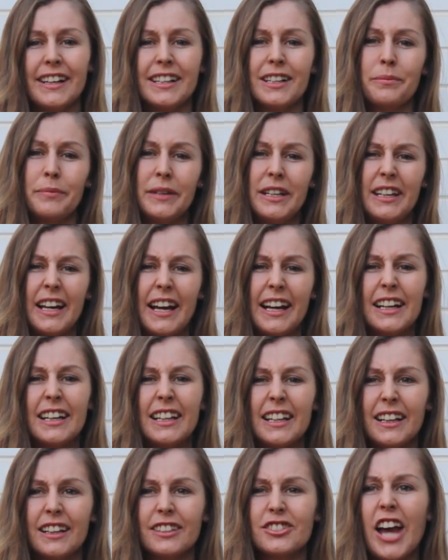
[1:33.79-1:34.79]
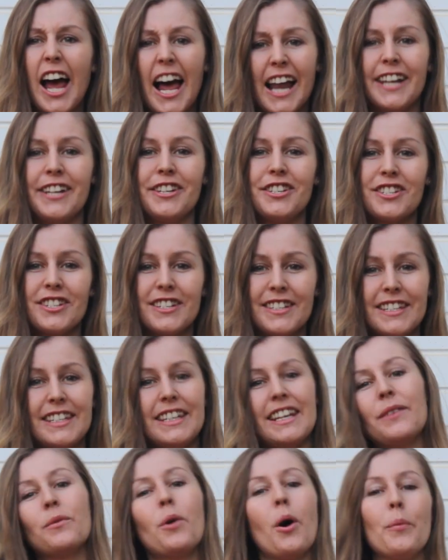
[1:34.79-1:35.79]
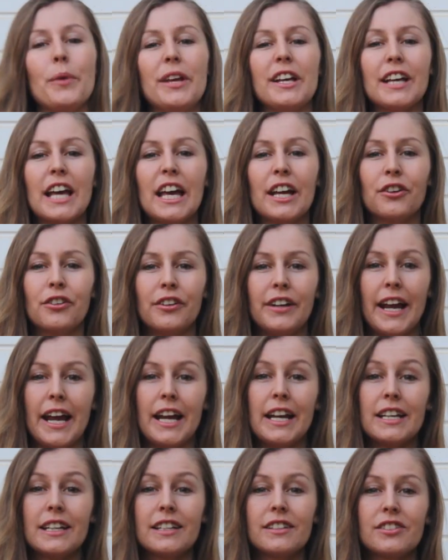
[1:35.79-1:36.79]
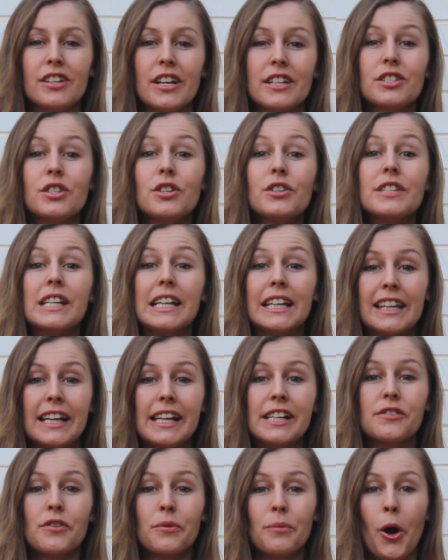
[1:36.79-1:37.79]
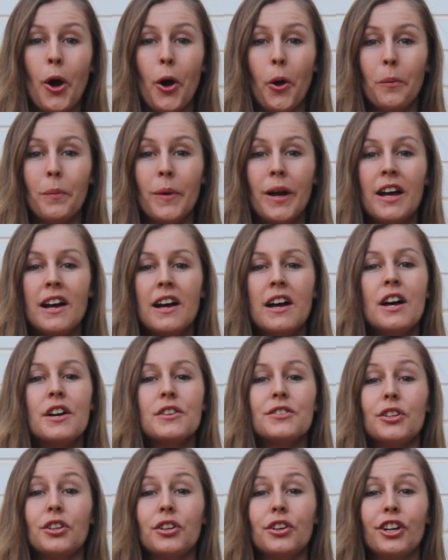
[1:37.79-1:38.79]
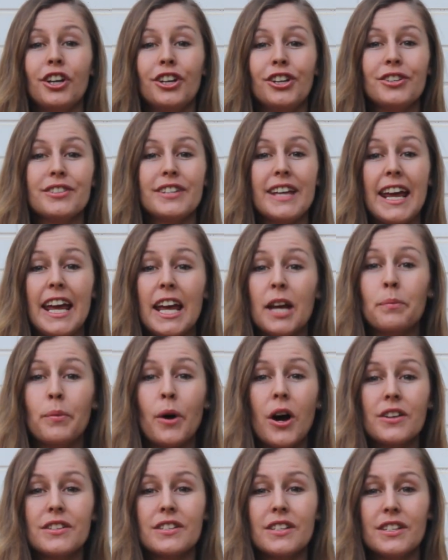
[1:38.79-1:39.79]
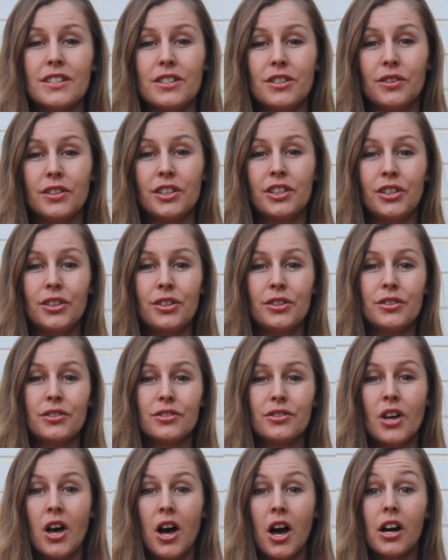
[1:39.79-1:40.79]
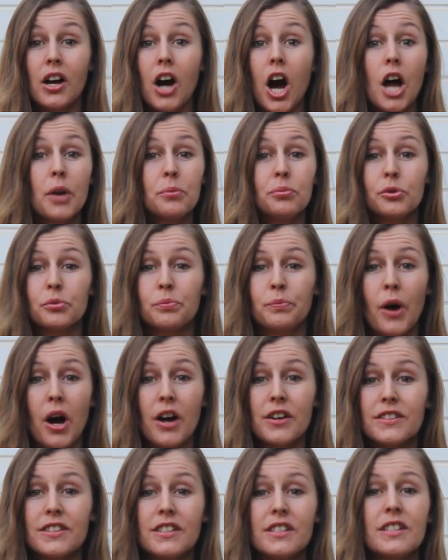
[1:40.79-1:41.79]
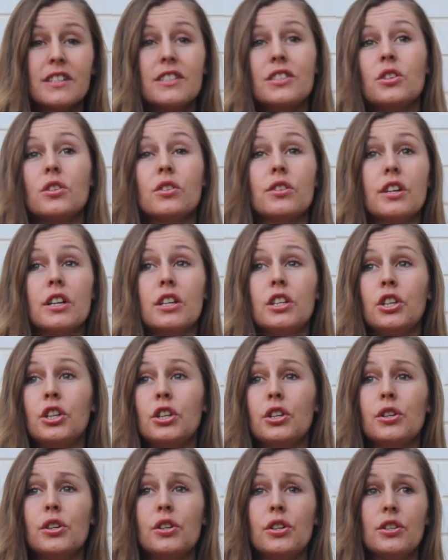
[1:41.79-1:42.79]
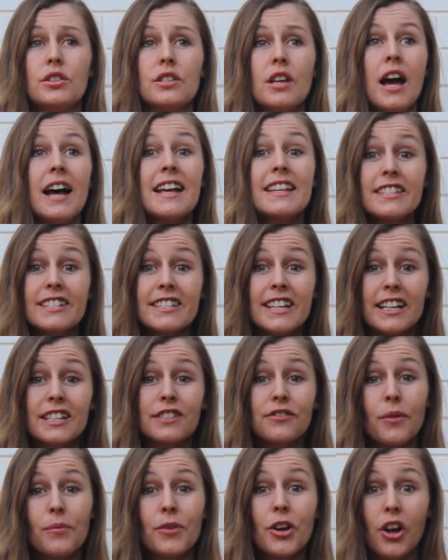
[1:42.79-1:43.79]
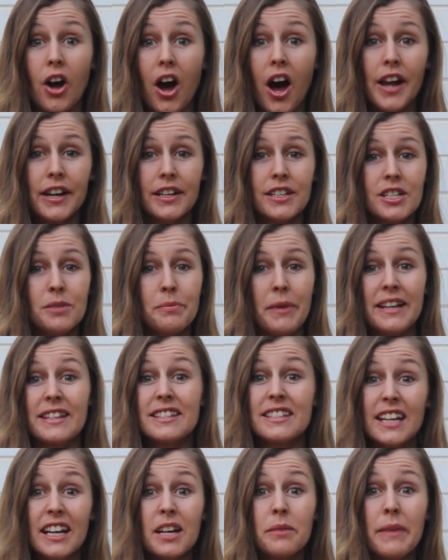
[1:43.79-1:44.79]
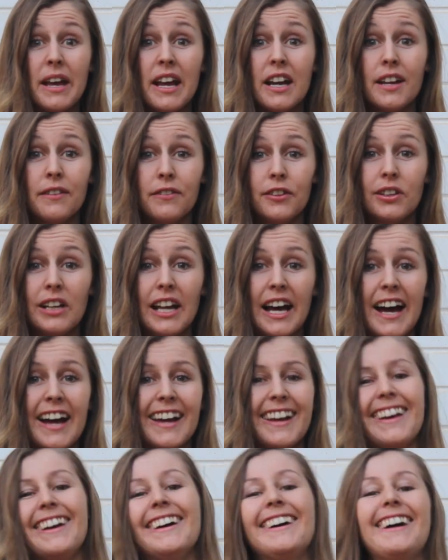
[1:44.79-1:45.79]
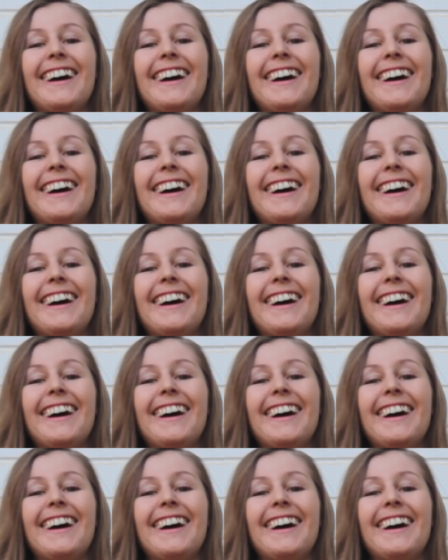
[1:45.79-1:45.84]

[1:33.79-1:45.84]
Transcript: It'll be like a little challenge to see what we can create just using things from home. So you can use egg boxes, you can use cardboard boxes, you can use sticks from the garden to make stick men if you like.